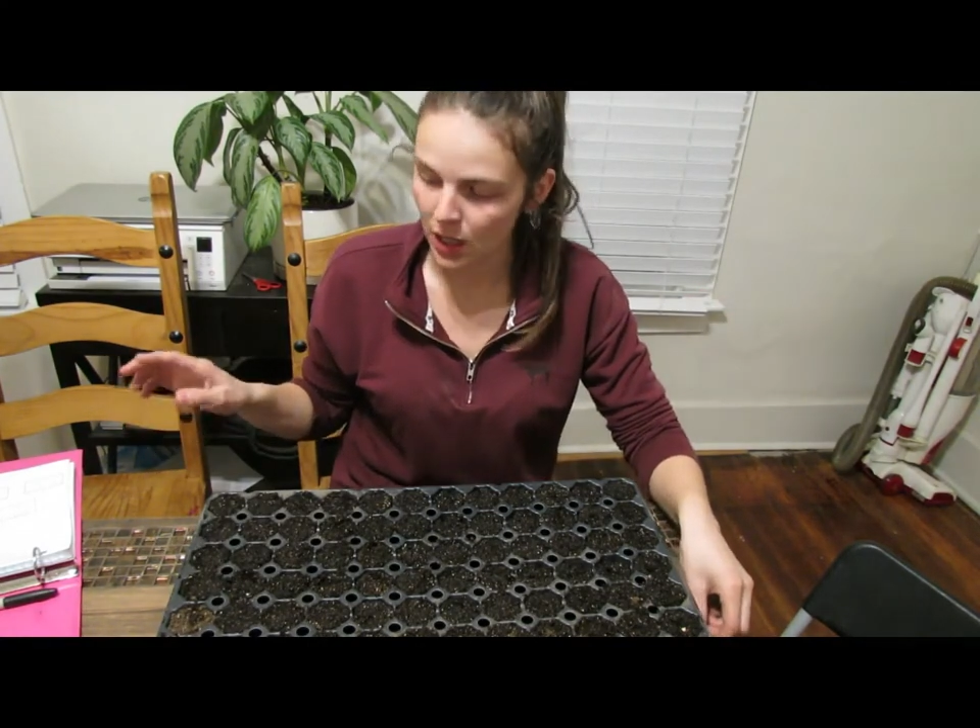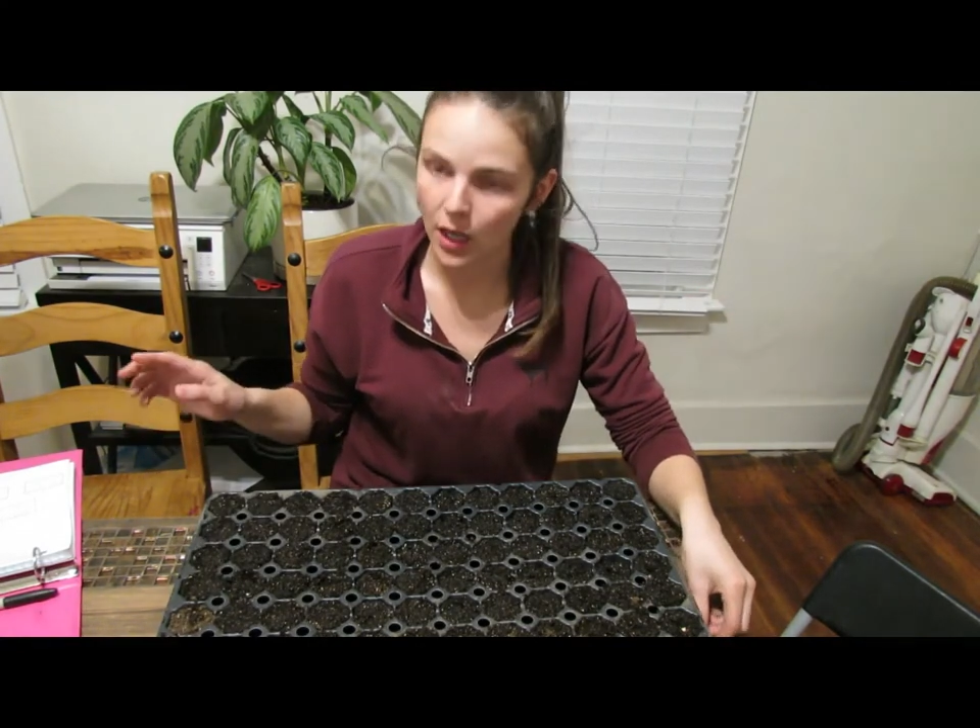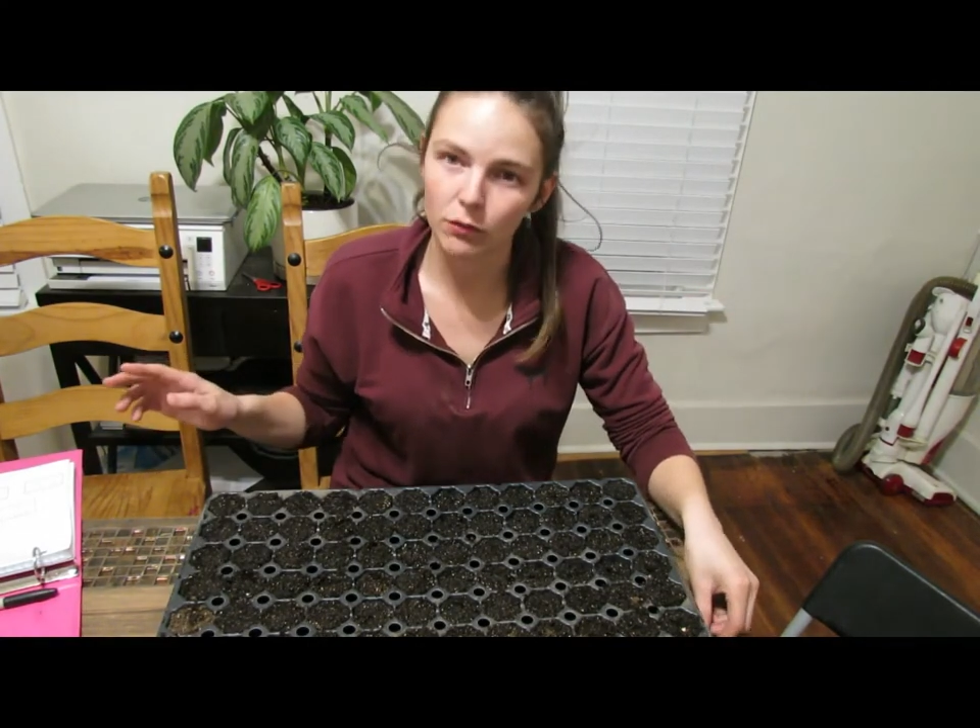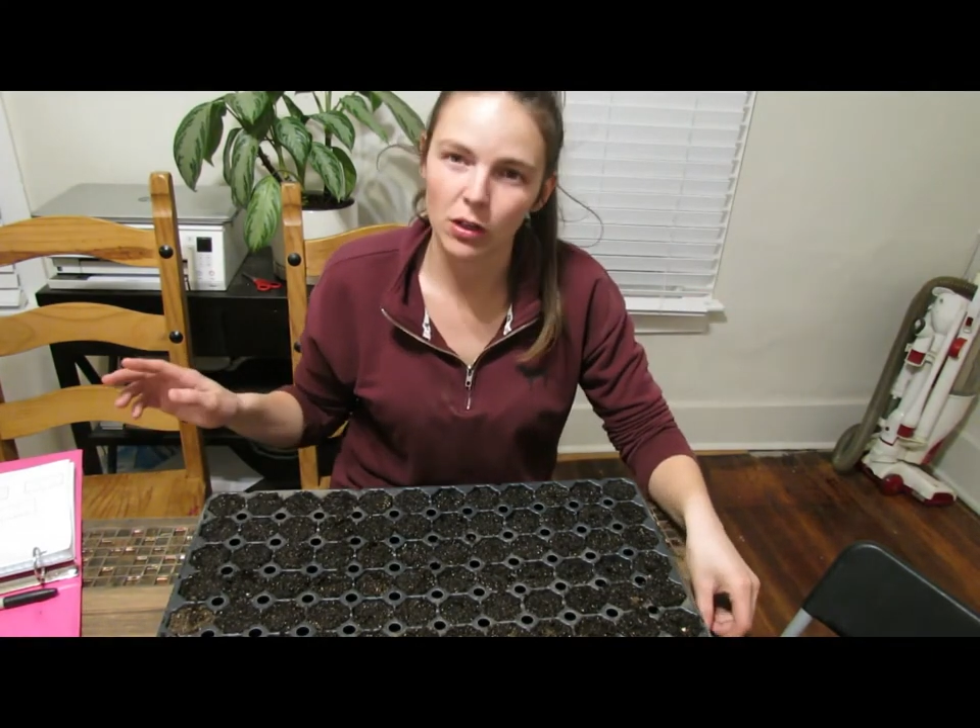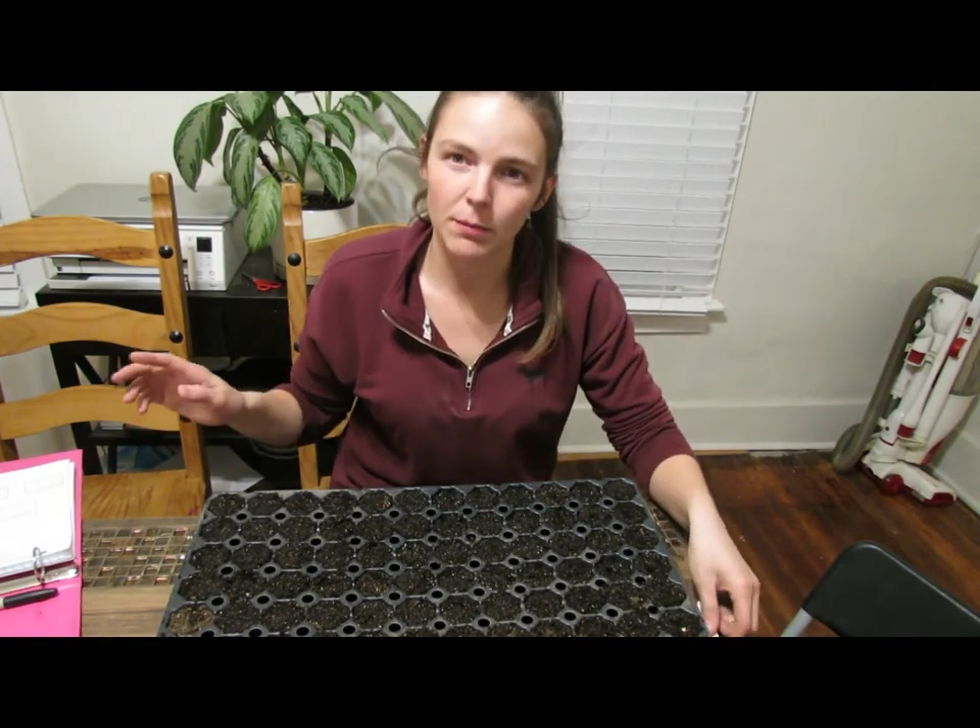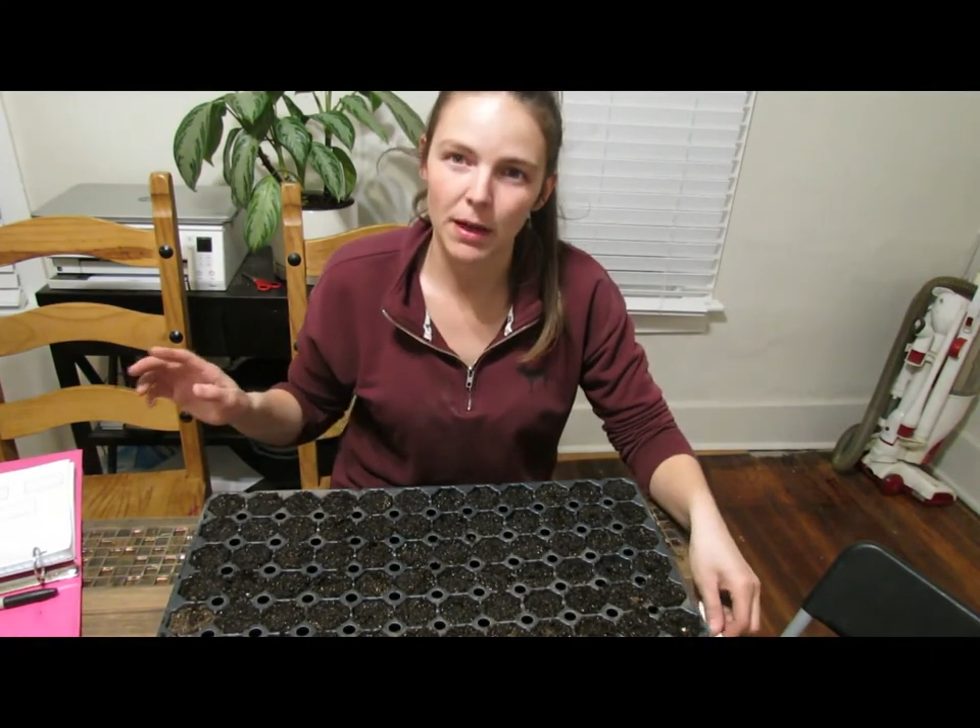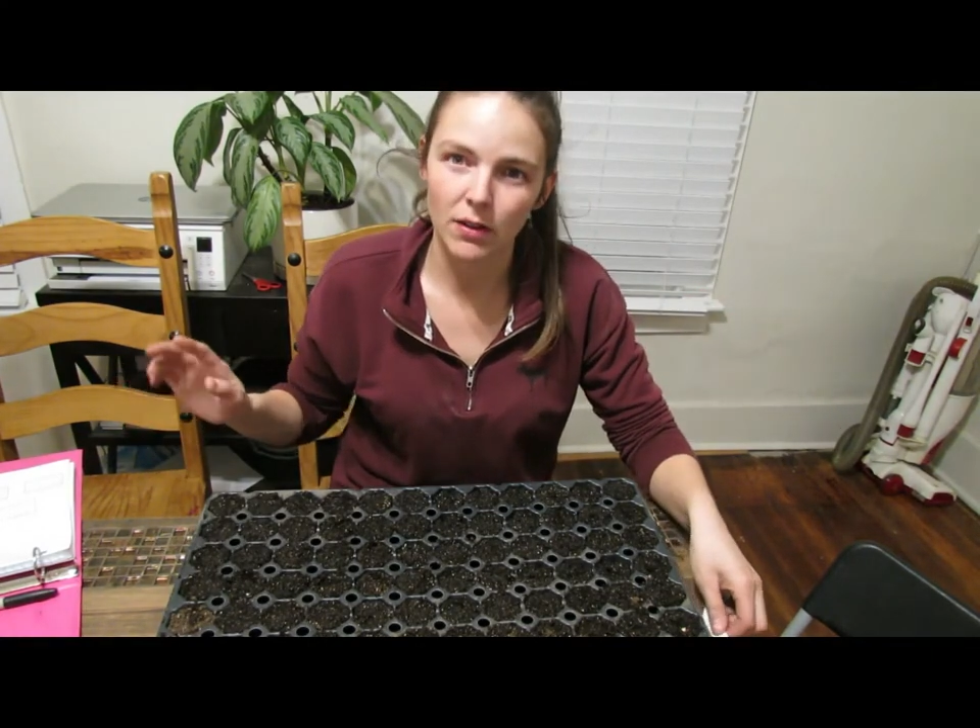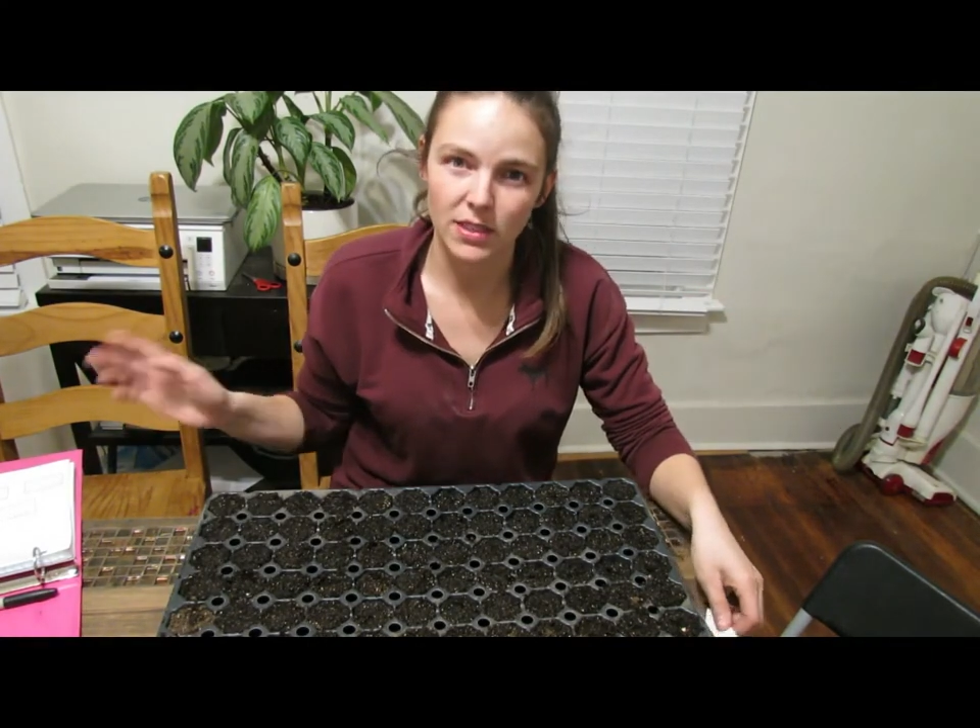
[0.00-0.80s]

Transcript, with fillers: and we're about